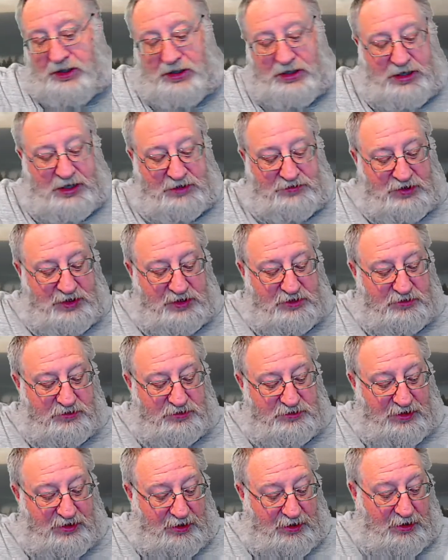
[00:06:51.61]
At the end of the
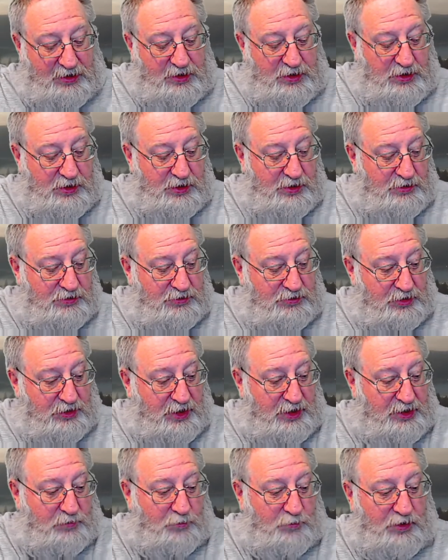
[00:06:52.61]
day, the
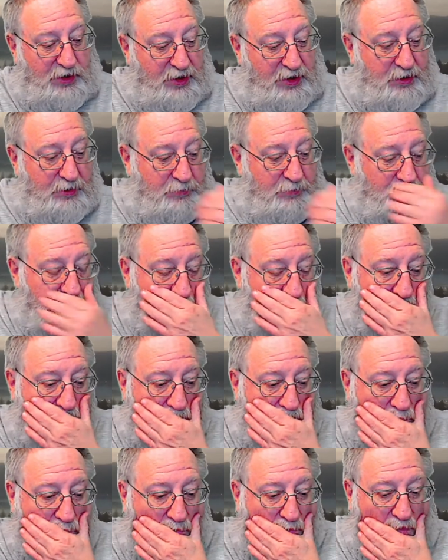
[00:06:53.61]
United Way
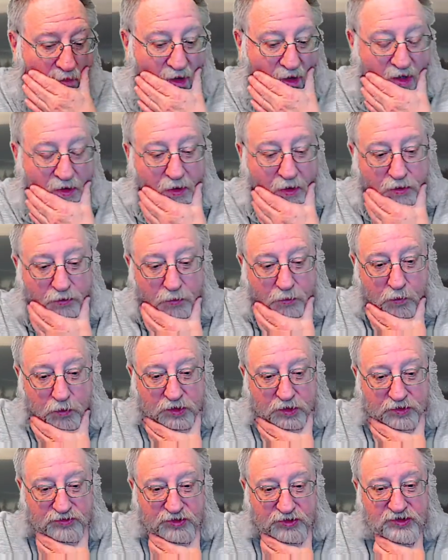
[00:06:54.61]
and other
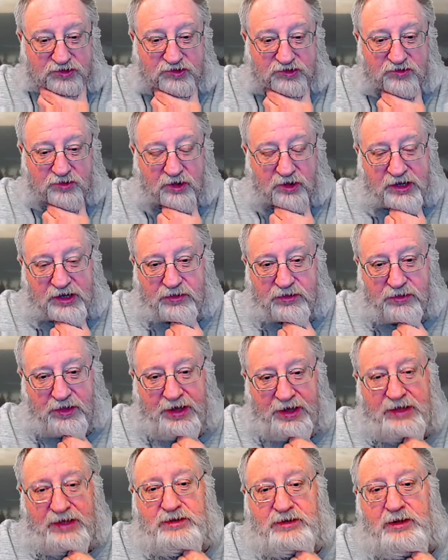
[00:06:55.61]
organizations like
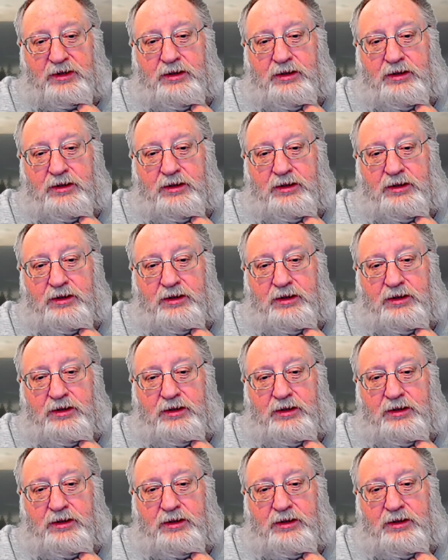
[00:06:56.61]
that